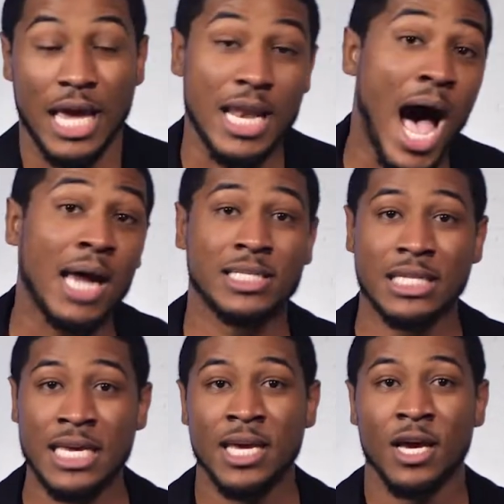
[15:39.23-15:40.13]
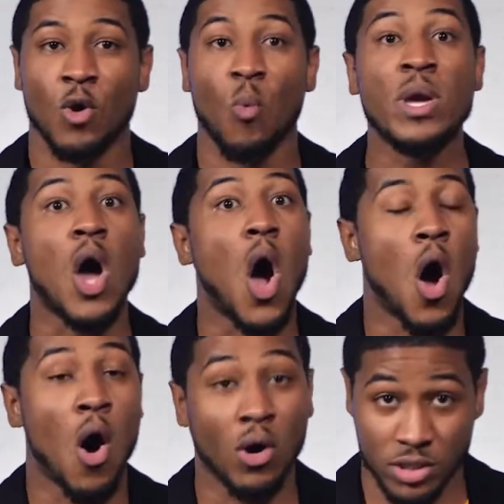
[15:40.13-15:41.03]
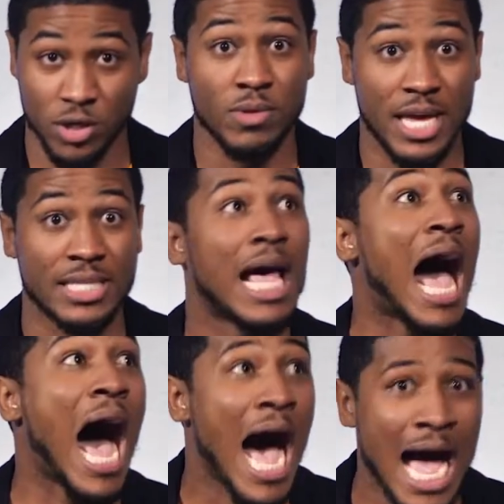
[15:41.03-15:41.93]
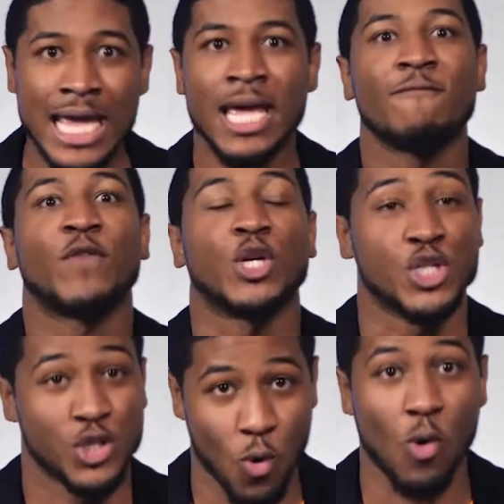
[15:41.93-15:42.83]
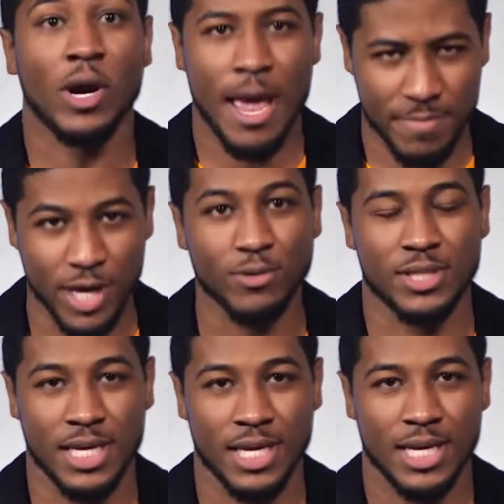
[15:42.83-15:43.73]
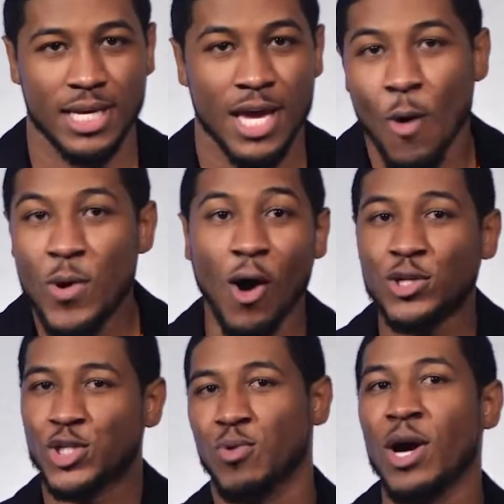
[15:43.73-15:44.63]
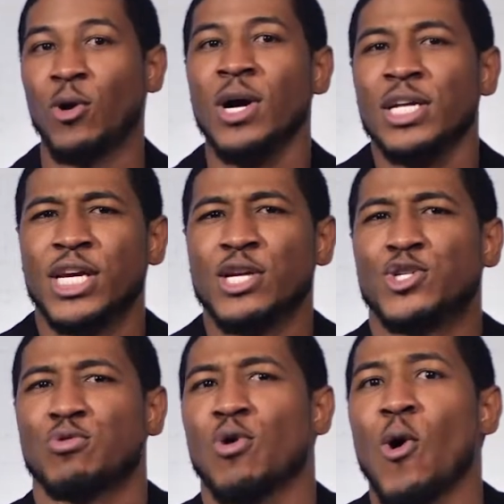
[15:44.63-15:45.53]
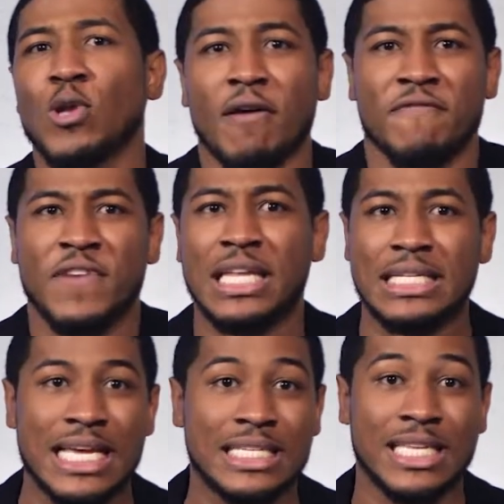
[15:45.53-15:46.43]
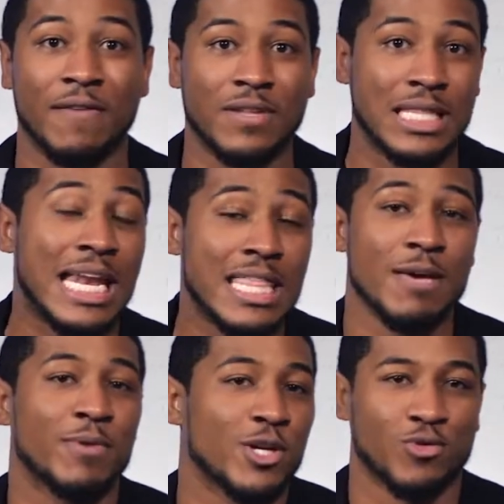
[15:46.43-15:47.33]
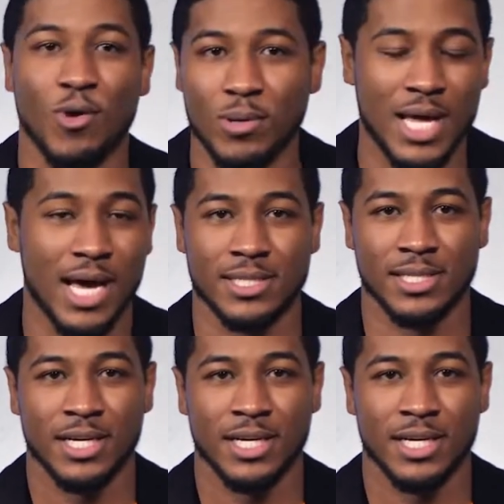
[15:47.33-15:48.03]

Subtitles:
And honestly, we all do this. I, for sure, am guilty. We all struggle to control our feelings instead of letting them control us.